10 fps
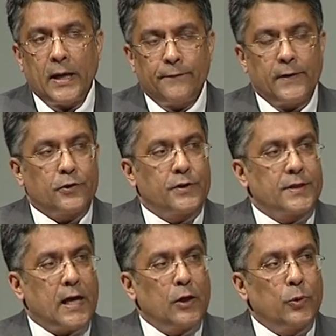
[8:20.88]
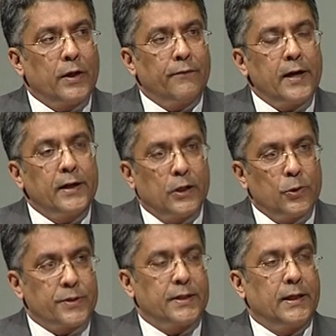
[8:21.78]
manufacturers, are looking very
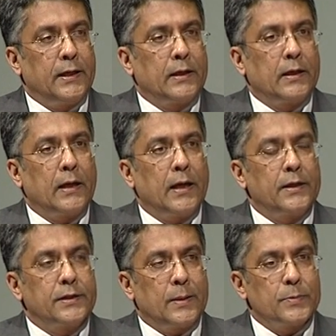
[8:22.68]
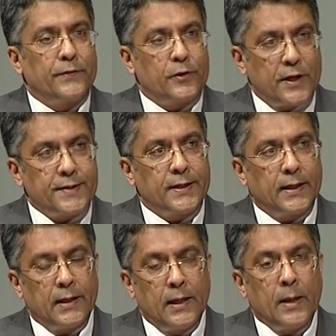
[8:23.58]
closely in terms of
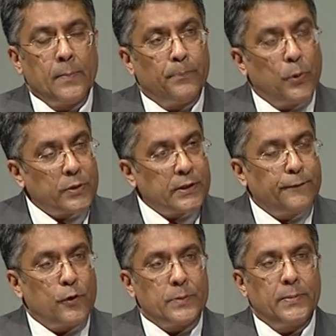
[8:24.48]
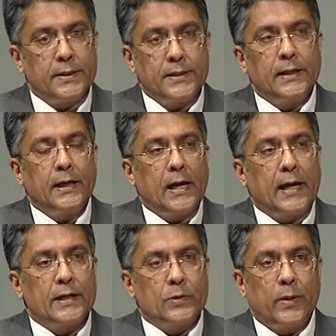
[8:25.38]
addressing both
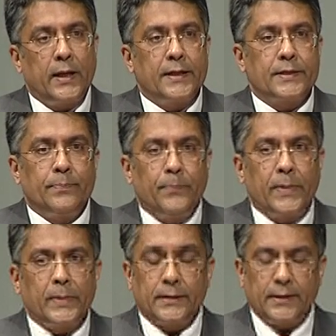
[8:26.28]
affordability as well as.